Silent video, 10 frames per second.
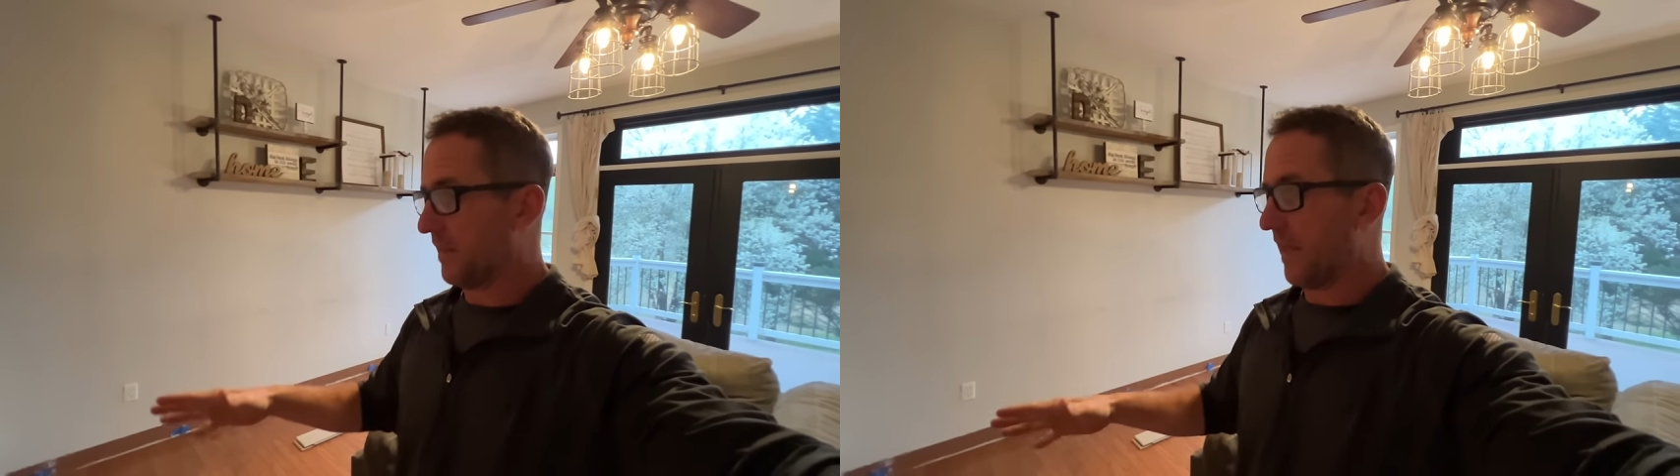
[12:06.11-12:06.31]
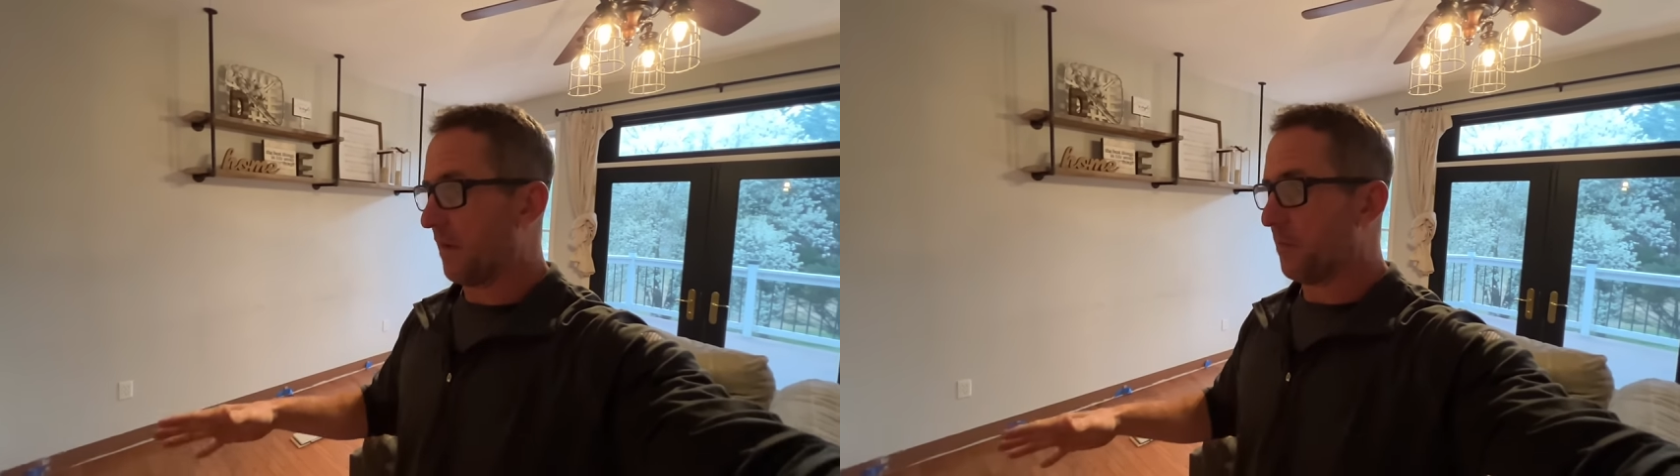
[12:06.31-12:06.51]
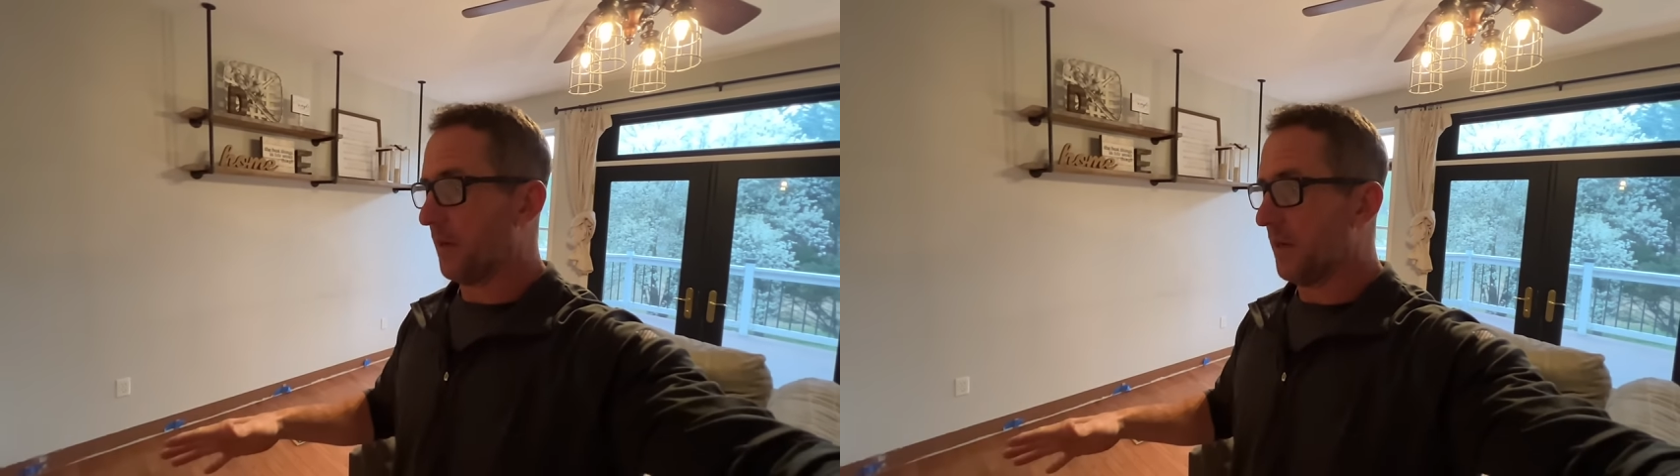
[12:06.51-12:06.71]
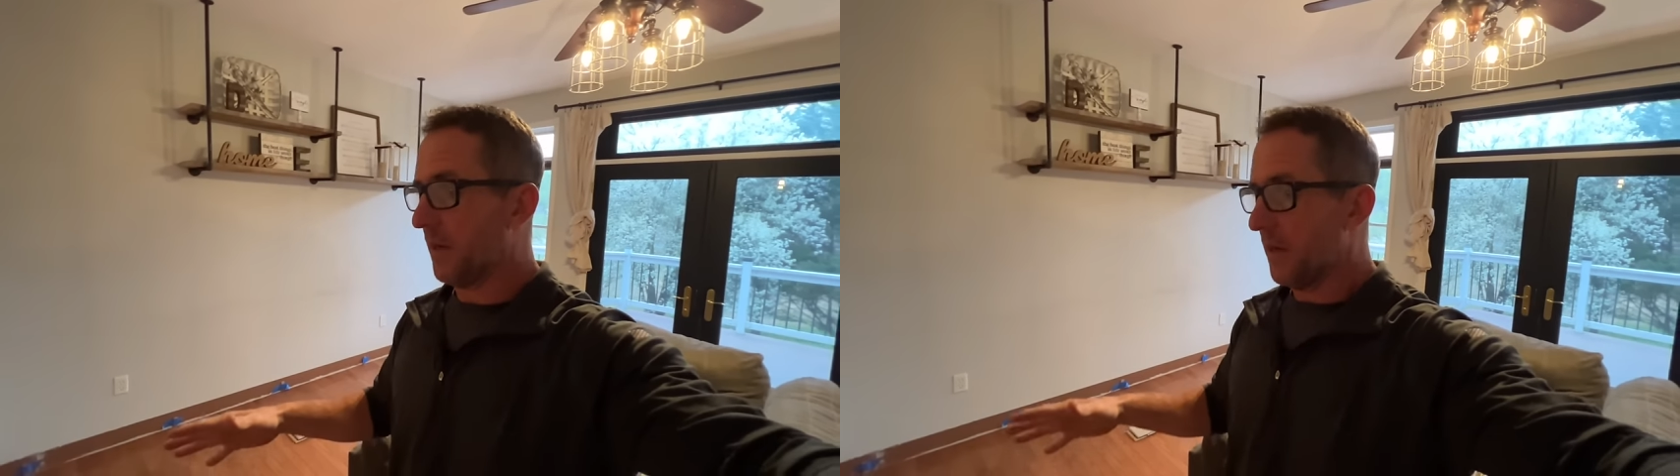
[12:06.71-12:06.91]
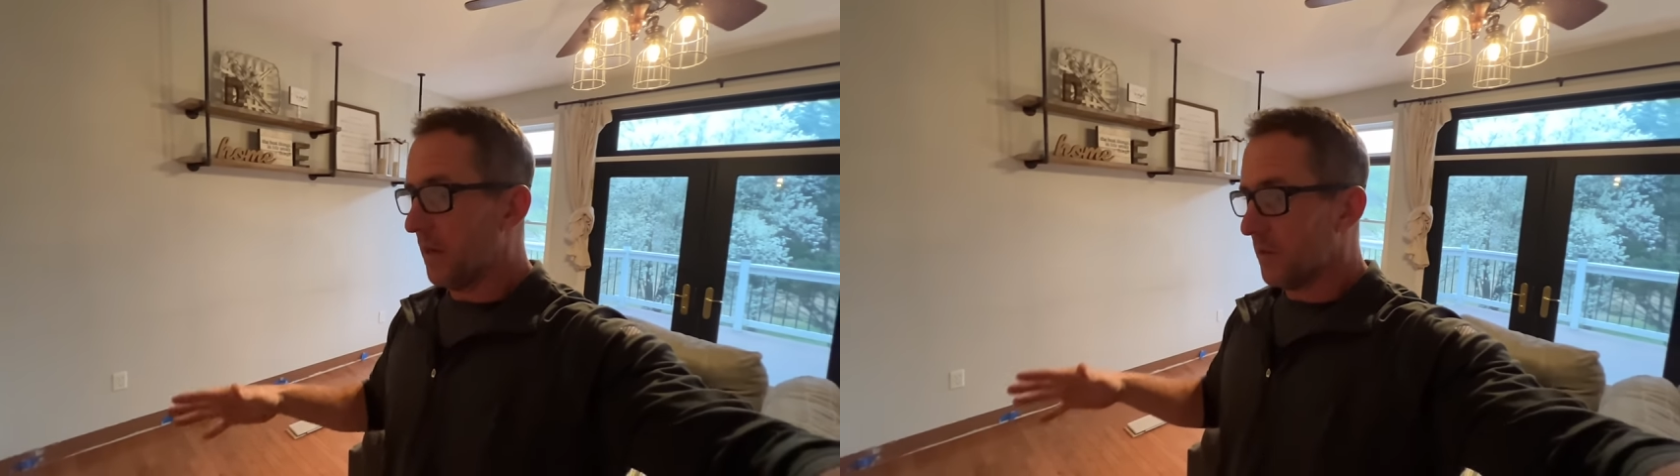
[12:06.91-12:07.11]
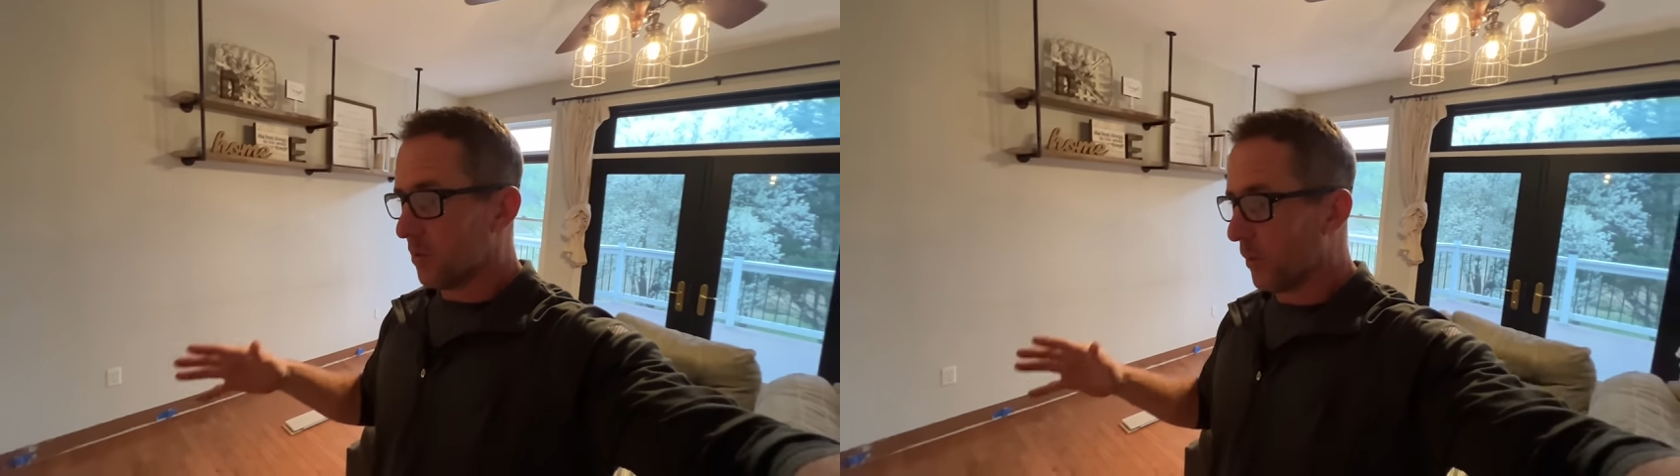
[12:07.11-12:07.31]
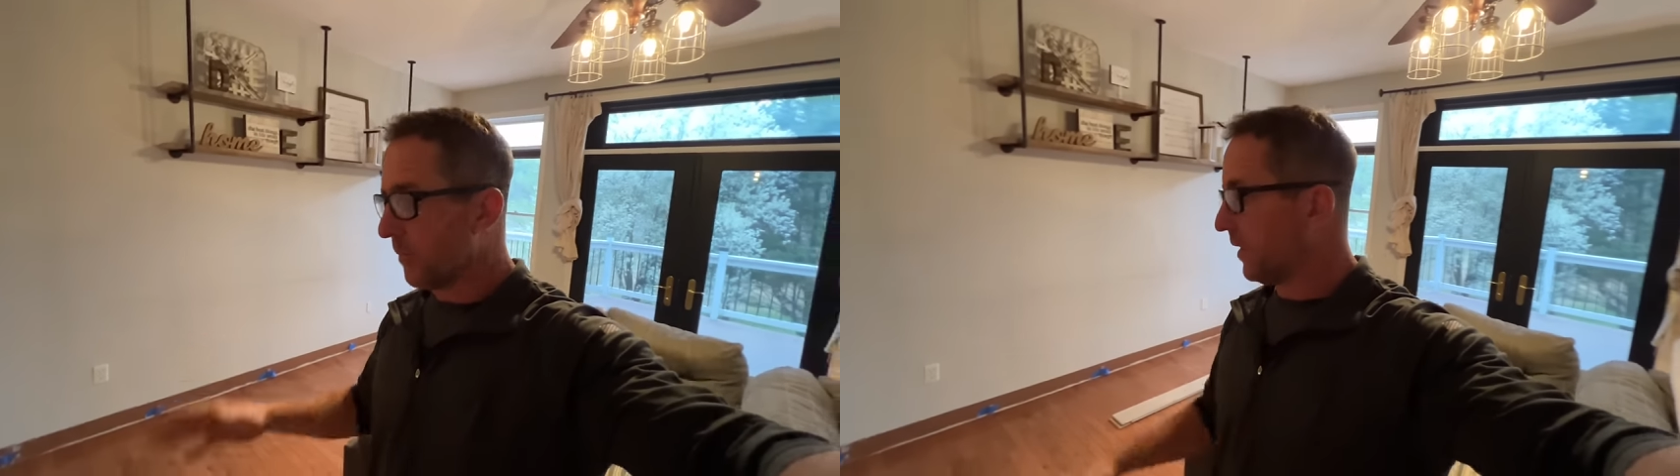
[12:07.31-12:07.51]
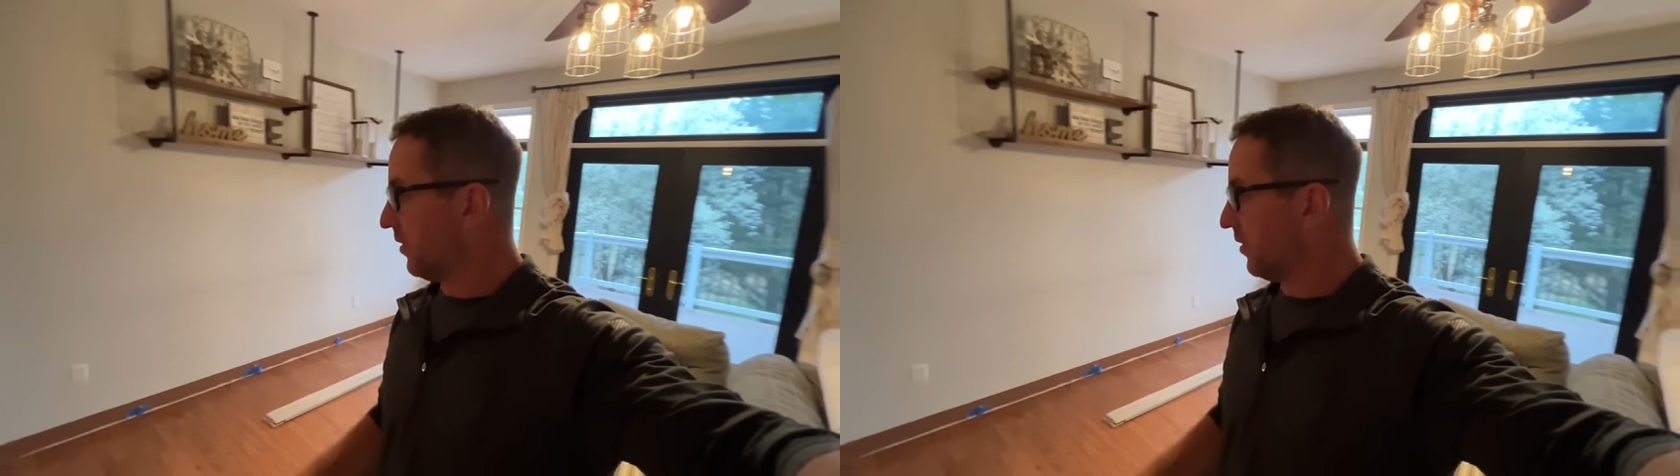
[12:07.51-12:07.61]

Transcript: that, but so what I'm going